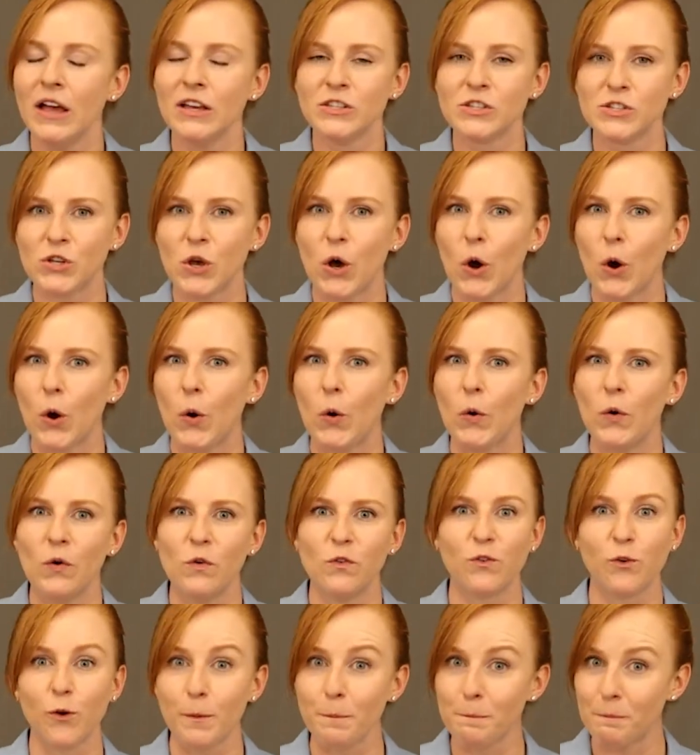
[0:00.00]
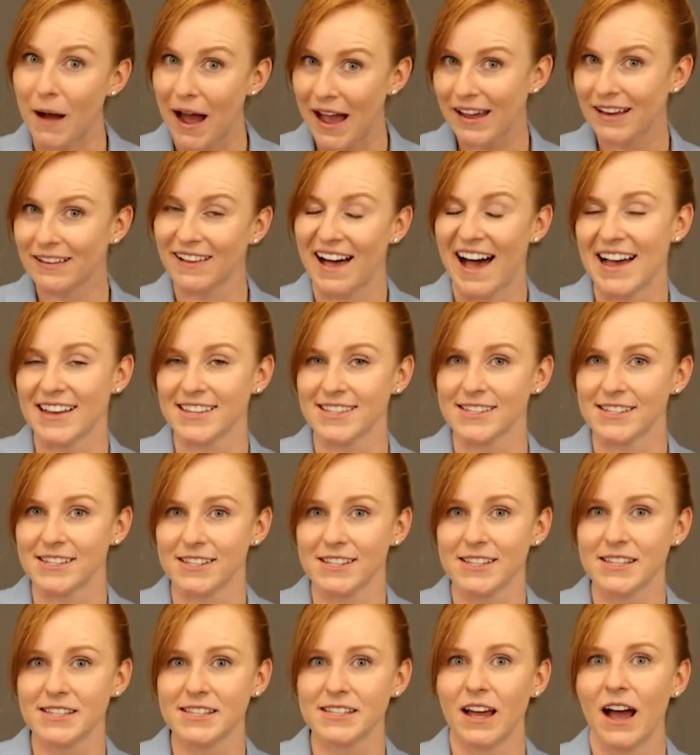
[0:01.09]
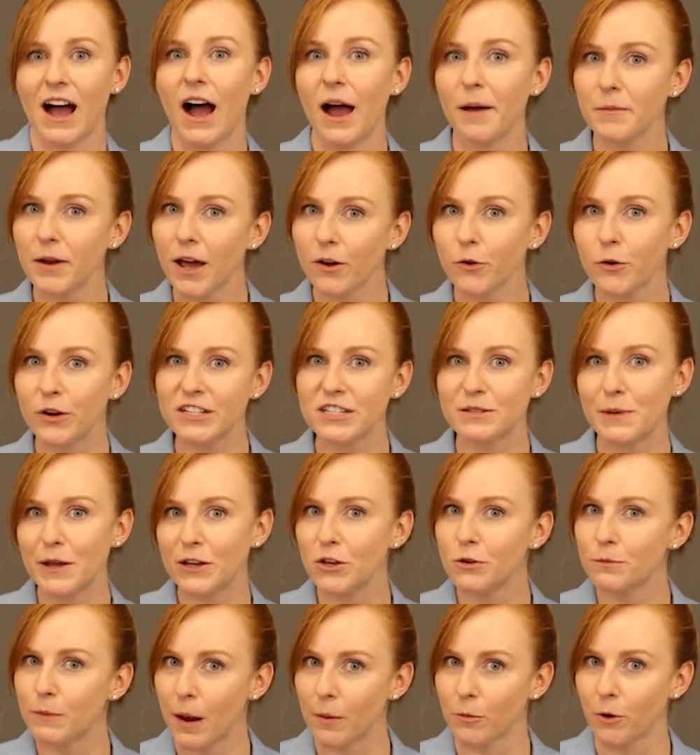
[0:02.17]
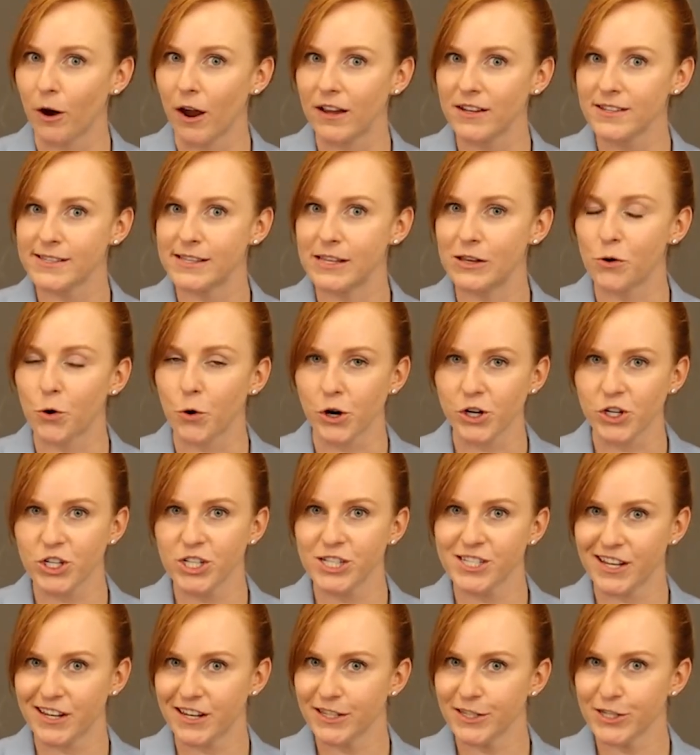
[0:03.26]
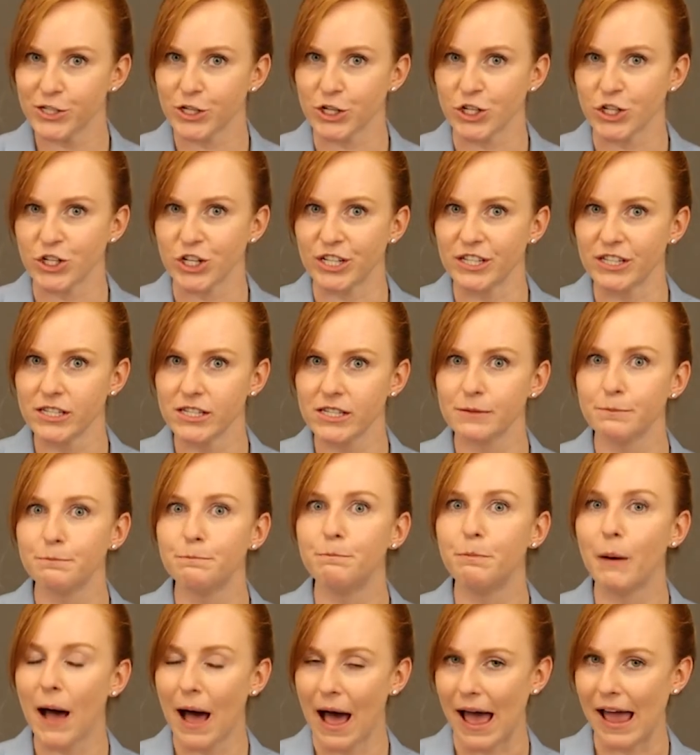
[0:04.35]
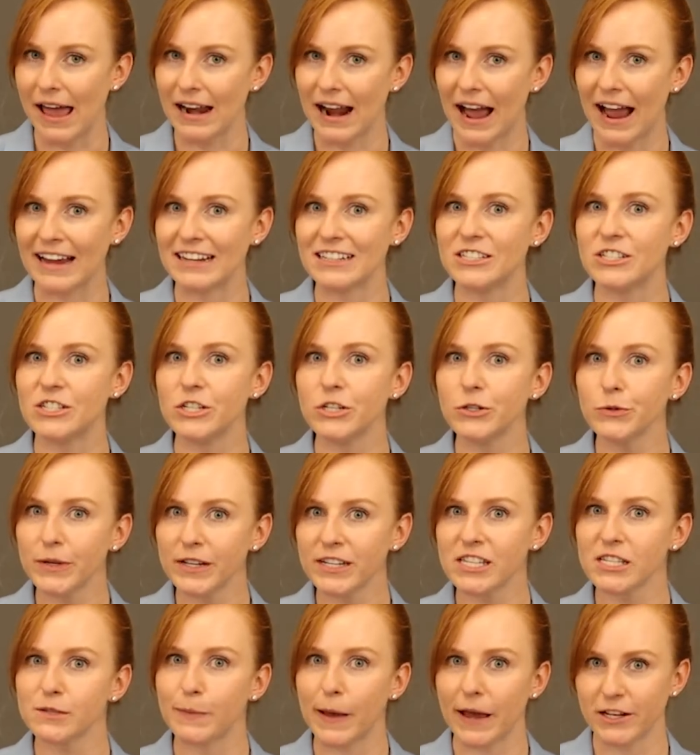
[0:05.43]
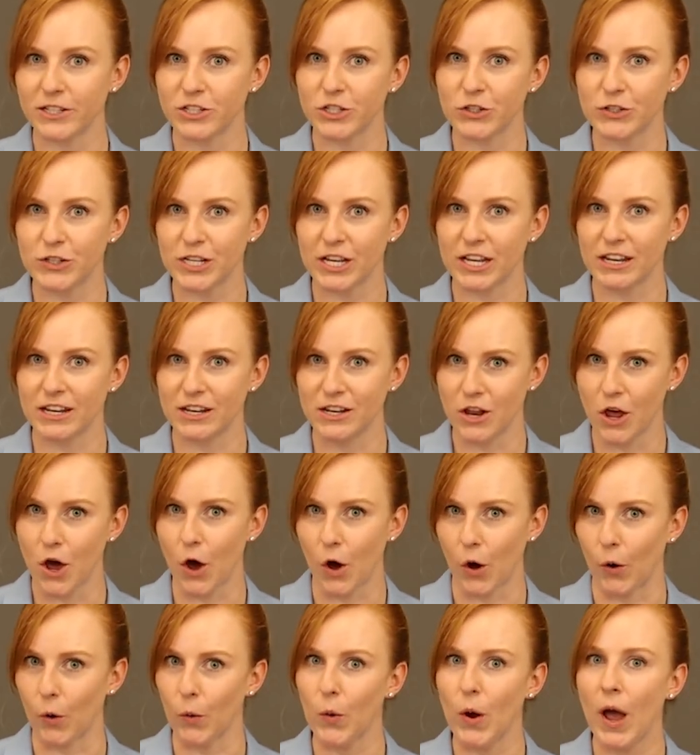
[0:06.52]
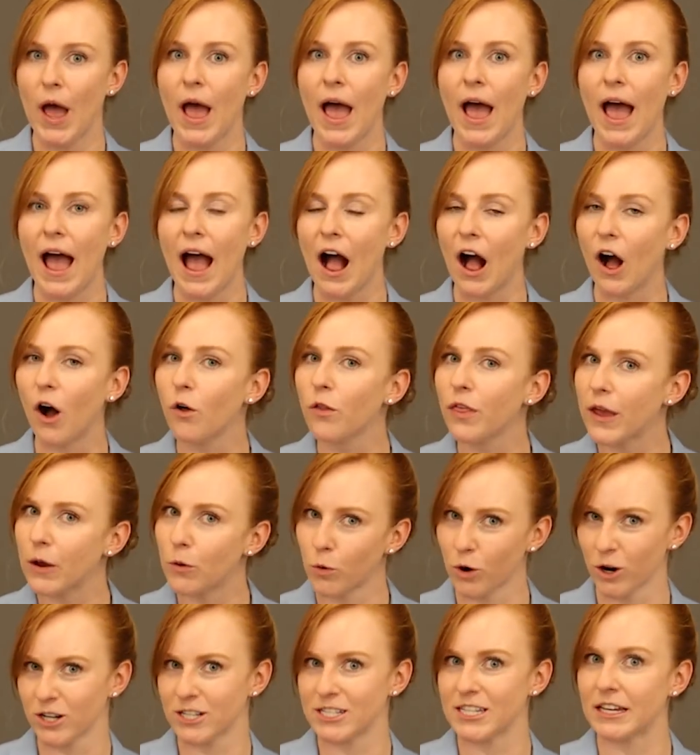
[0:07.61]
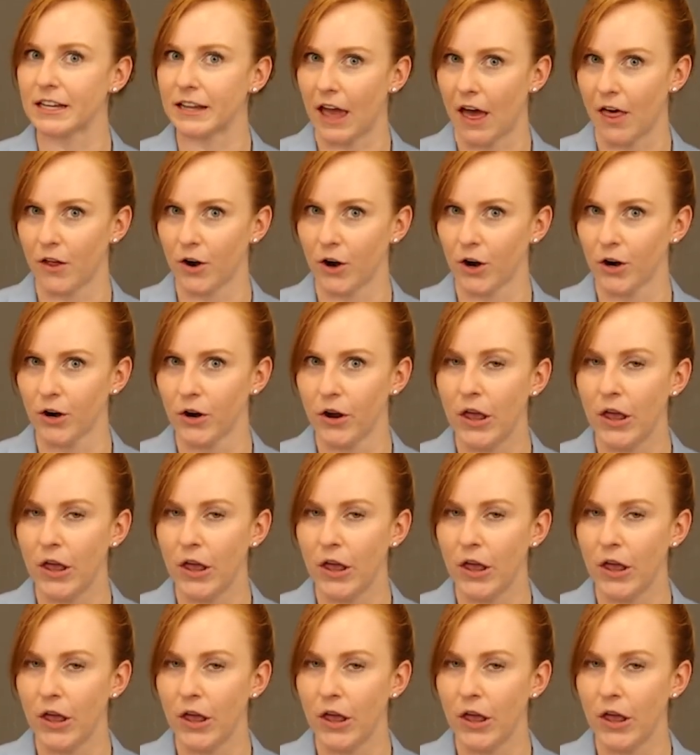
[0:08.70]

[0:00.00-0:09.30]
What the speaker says: So for my classes, I'm not going to make you memorize the origins and insertions, but I do expect you to know how they work together.